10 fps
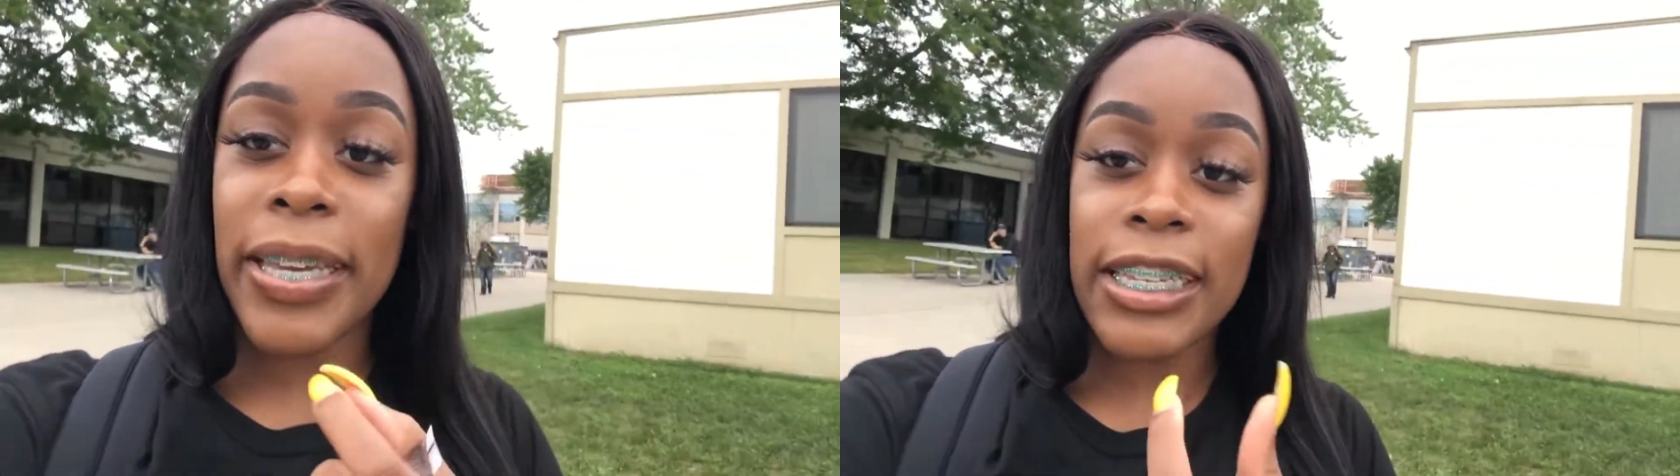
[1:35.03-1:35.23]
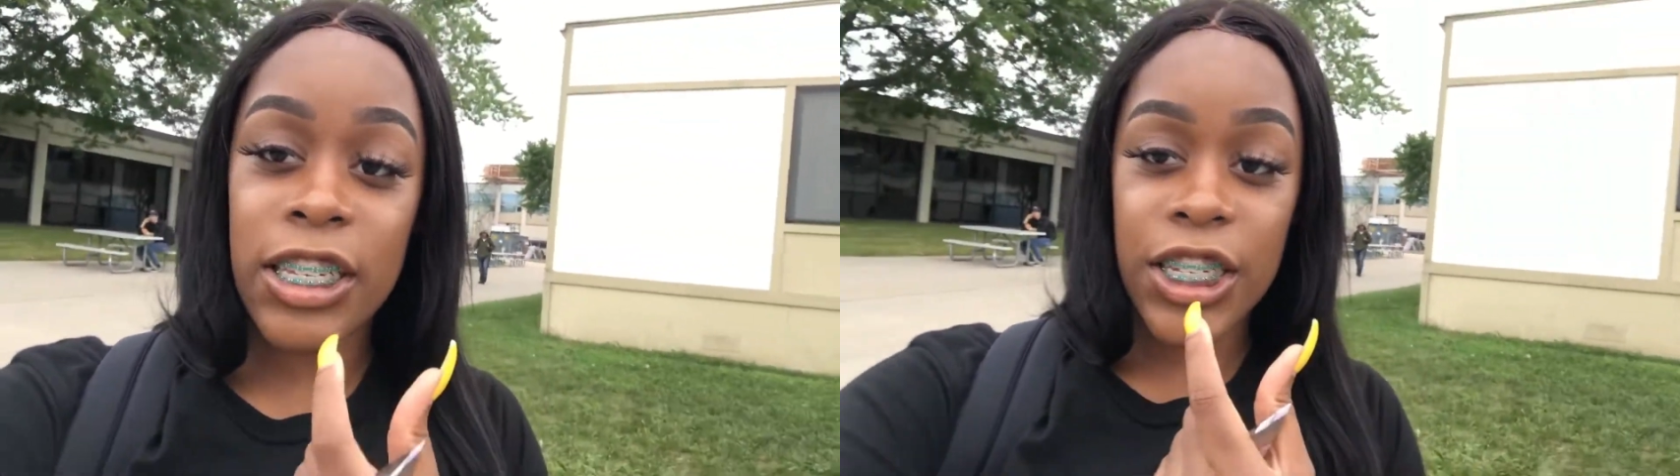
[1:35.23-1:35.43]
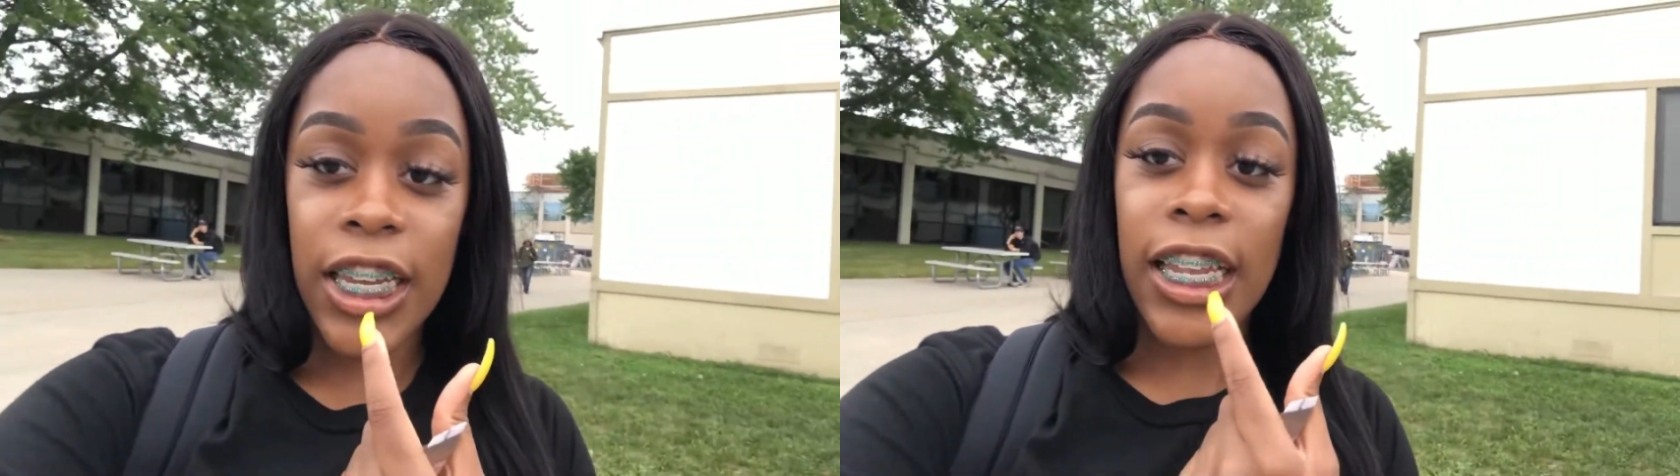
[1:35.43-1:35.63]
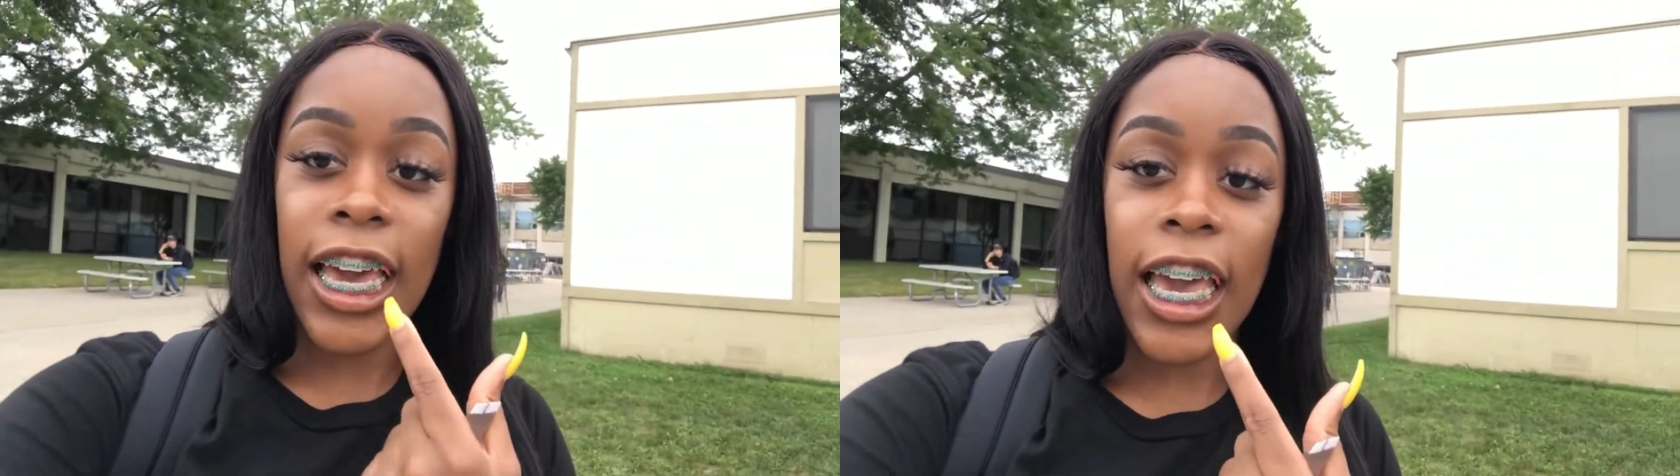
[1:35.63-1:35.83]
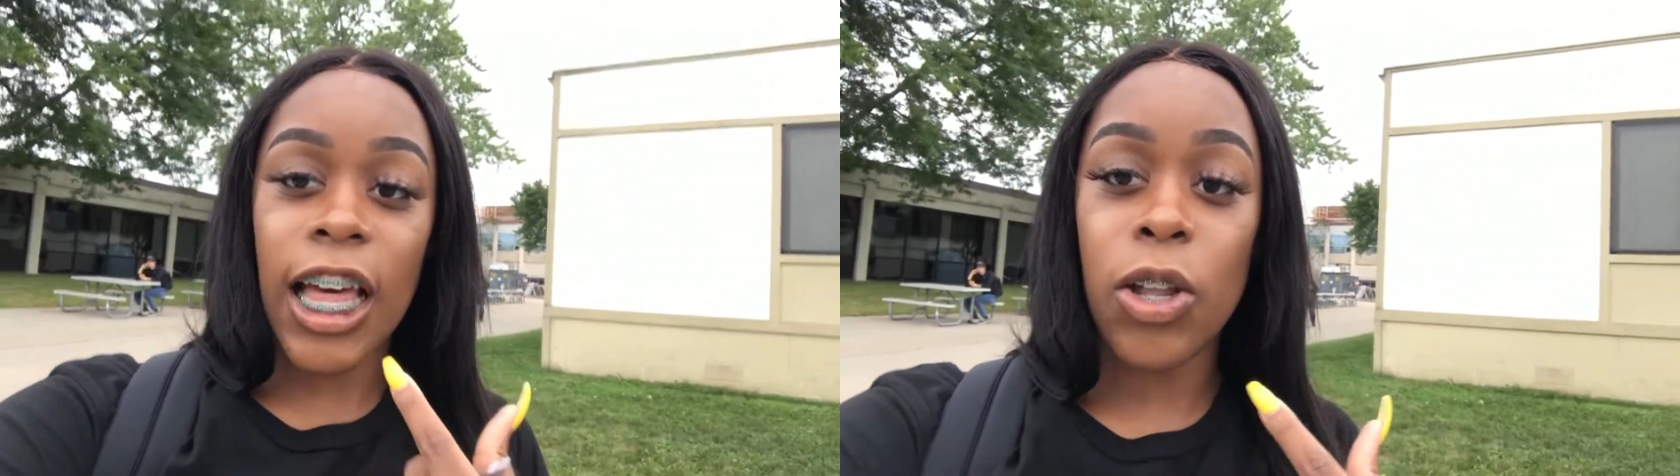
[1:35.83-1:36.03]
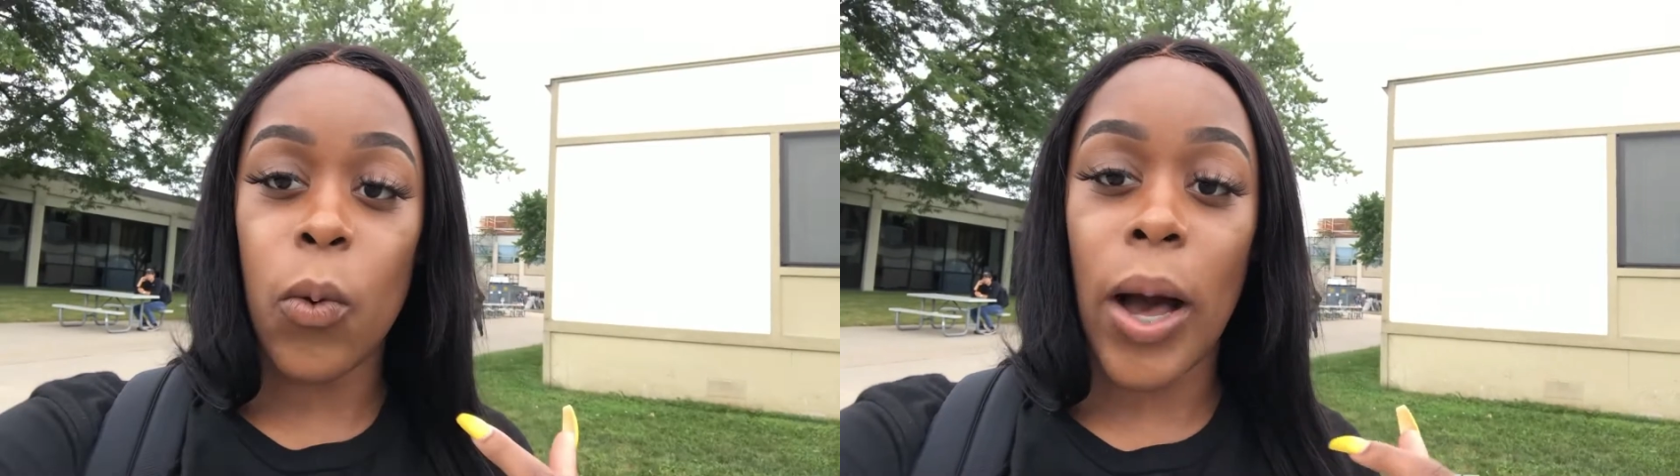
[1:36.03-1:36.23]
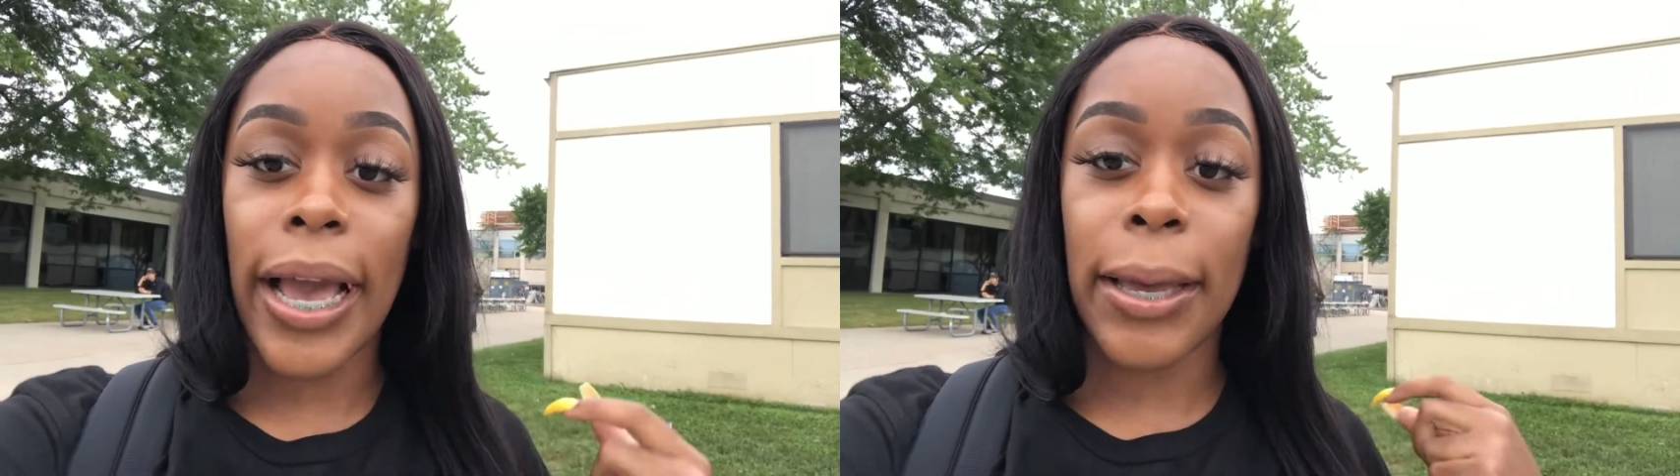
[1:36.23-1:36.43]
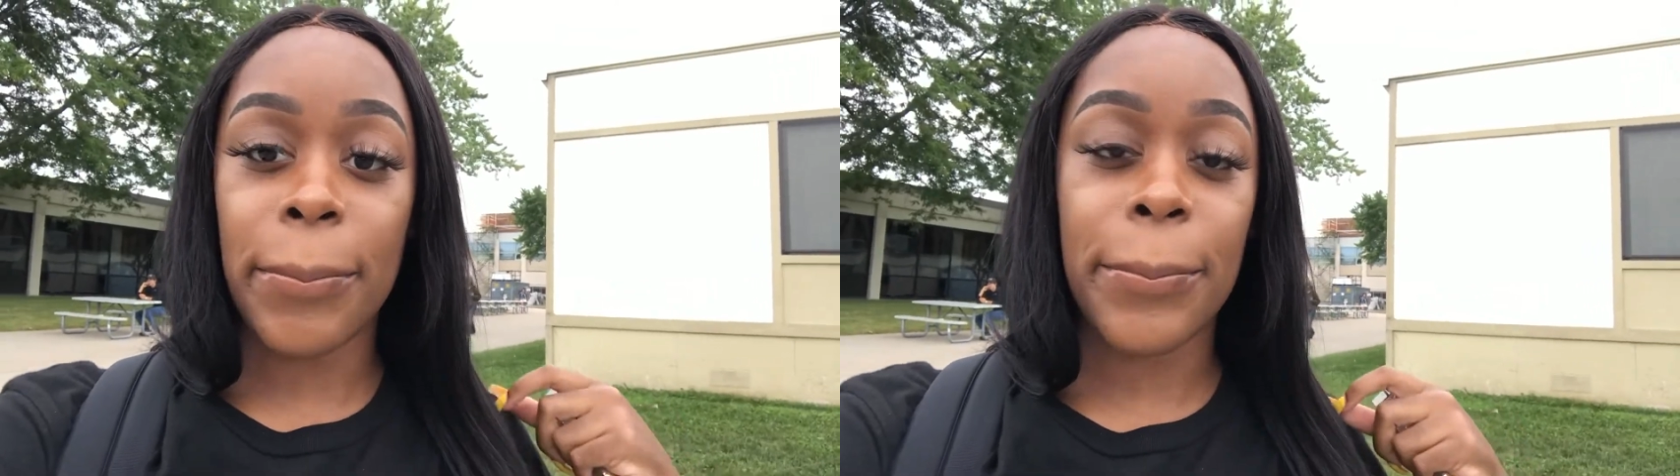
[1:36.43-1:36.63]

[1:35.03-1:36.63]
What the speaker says: make this shit like hella white.